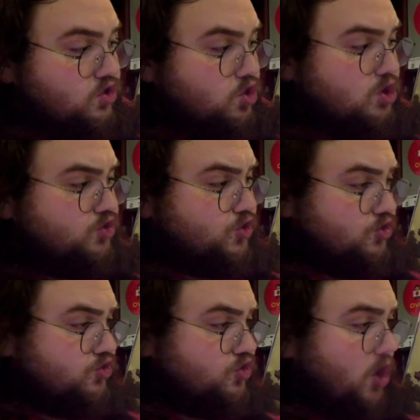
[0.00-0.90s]
"This
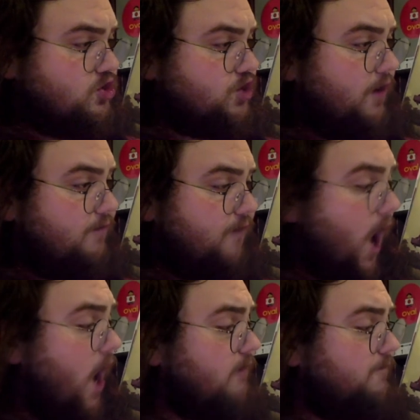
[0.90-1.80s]
is such a
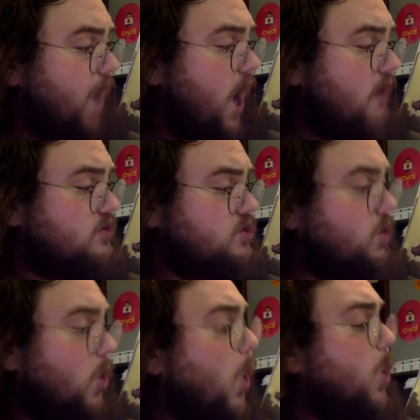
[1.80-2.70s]
fine, fine
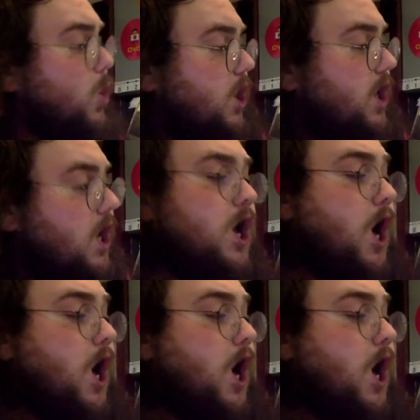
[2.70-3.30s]
school.